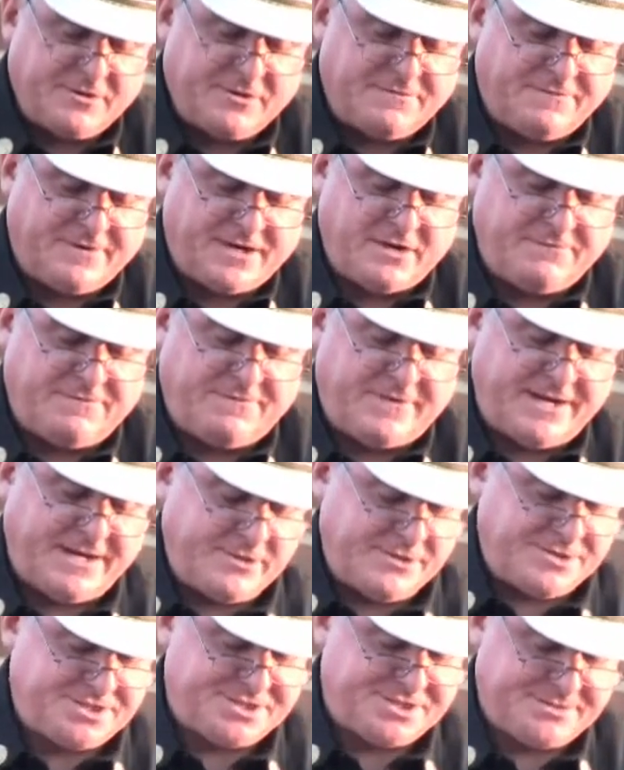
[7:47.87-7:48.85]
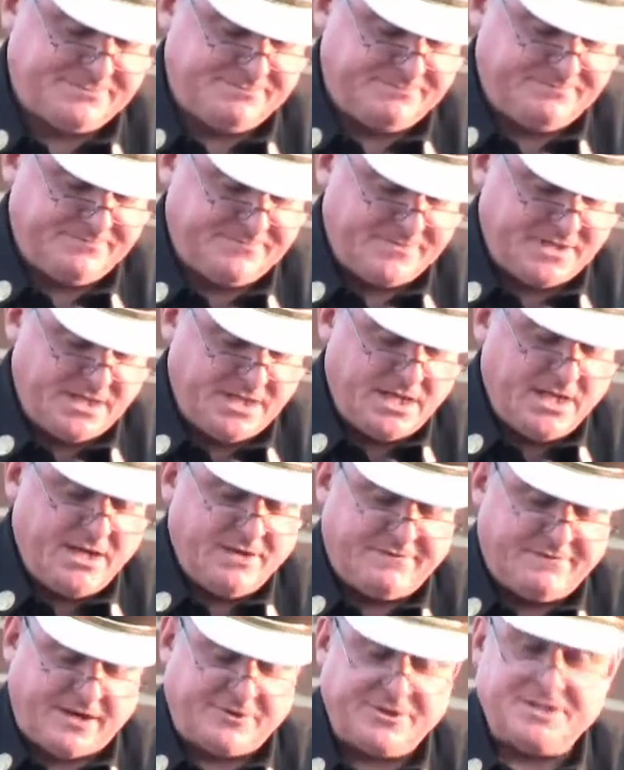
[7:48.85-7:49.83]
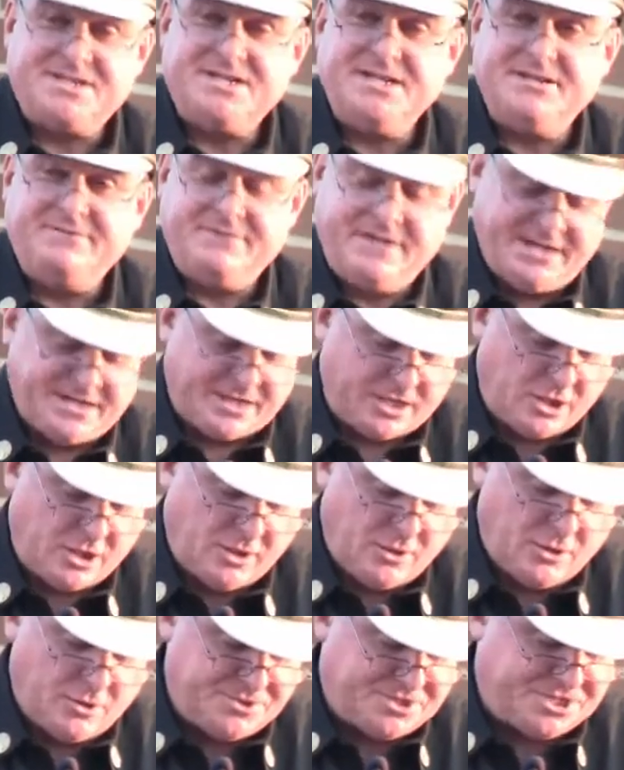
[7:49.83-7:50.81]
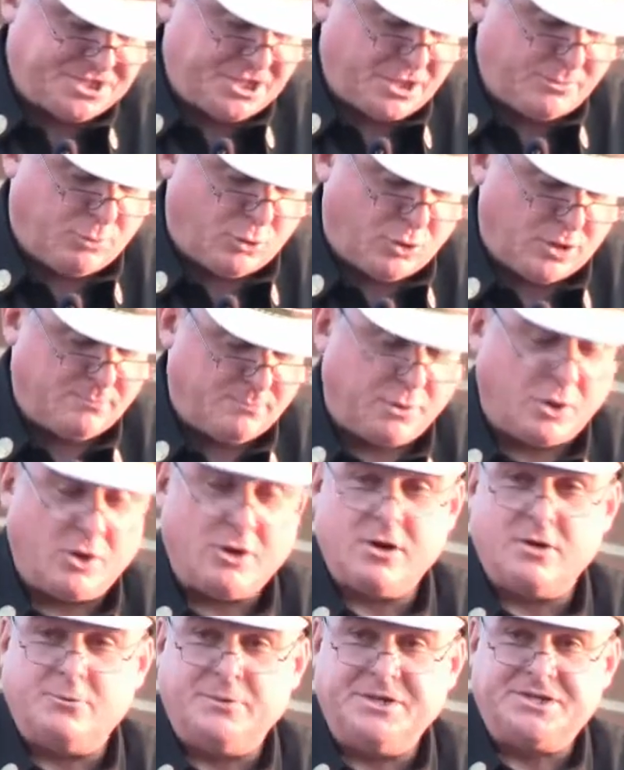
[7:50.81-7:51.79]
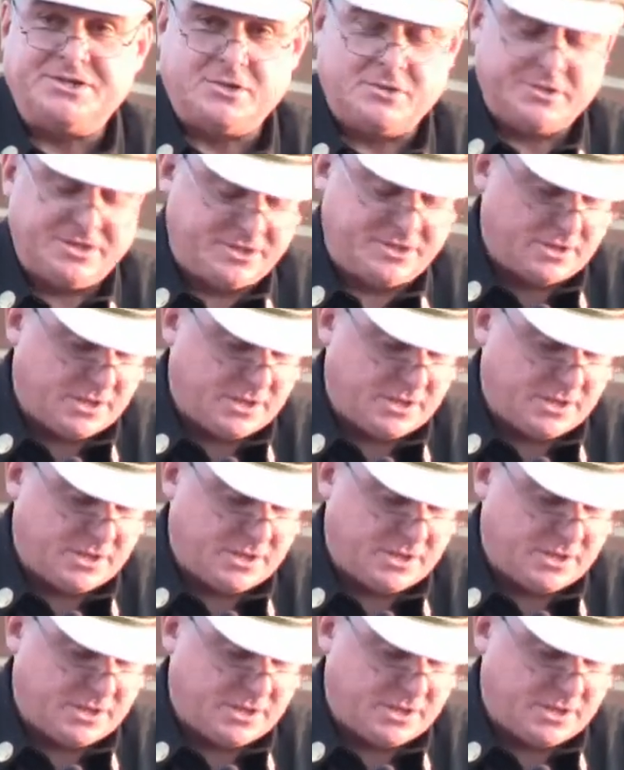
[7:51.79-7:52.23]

other firefighters found a TV in a closed airport bar and we turned it